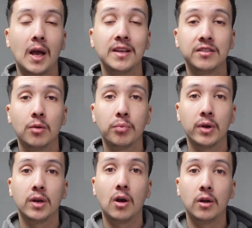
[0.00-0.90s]
I still
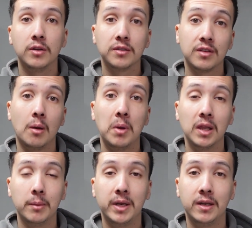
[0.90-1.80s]
print on some
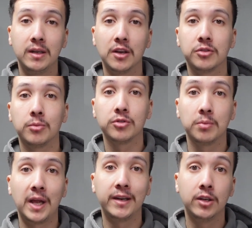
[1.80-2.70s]
limited customer
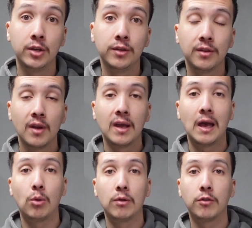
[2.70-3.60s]
supplied goods.
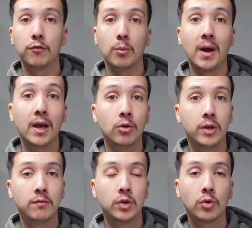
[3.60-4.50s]
However, for my own
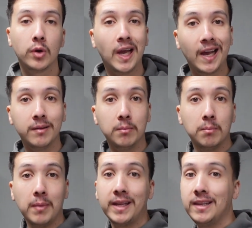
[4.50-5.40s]
inventory, I
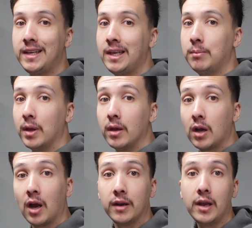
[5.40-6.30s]
mainly keep
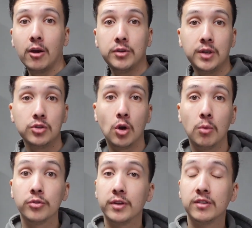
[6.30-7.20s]
Cotton Heritage
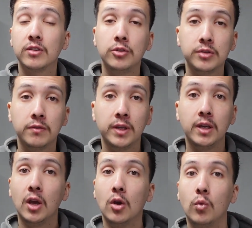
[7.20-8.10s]
almost
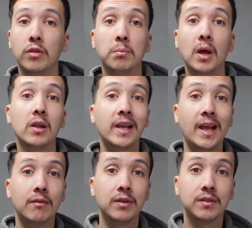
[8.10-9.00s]
exclusively, with Bella
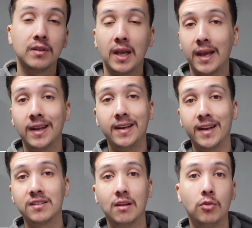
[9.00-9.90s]
Canvas and
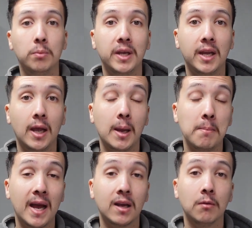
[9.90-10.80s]
Next Level being a
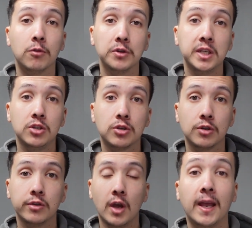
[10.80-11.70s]
backup for
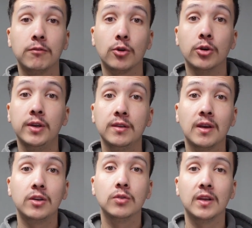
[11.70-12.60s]
t-shirts. And for hoodies,
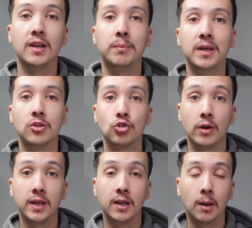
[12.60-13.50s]
I use Independent
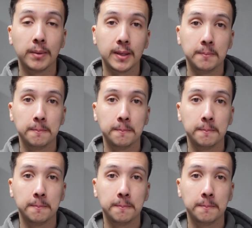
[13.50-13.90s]
Trading Company.